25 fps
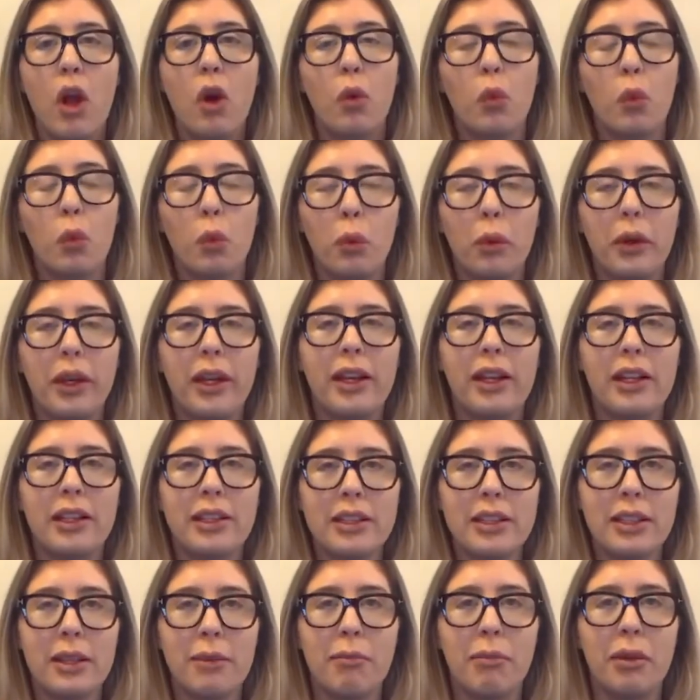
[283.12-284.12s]
We can
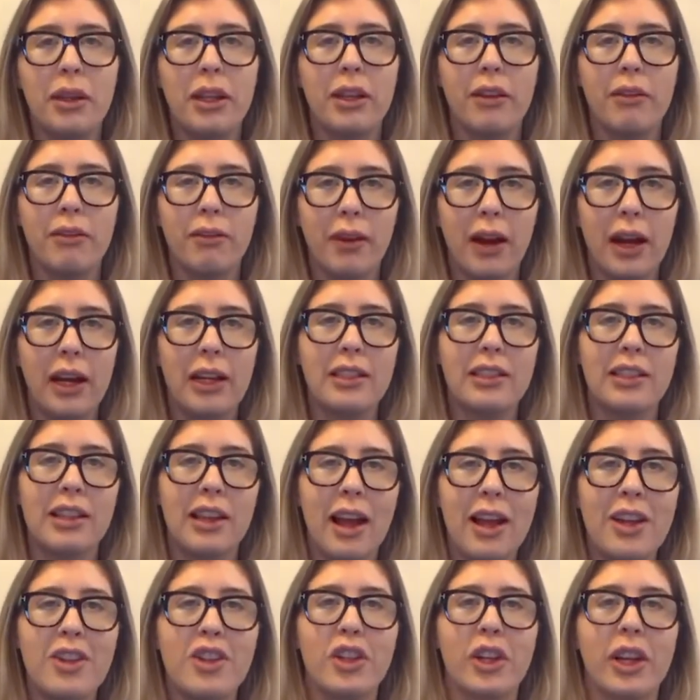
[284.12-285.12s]
simply advise and
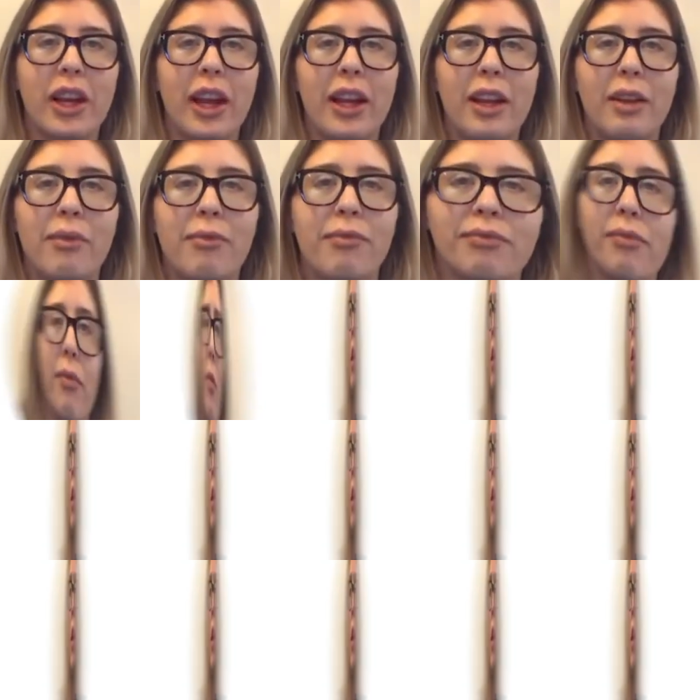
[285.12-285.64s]
educate.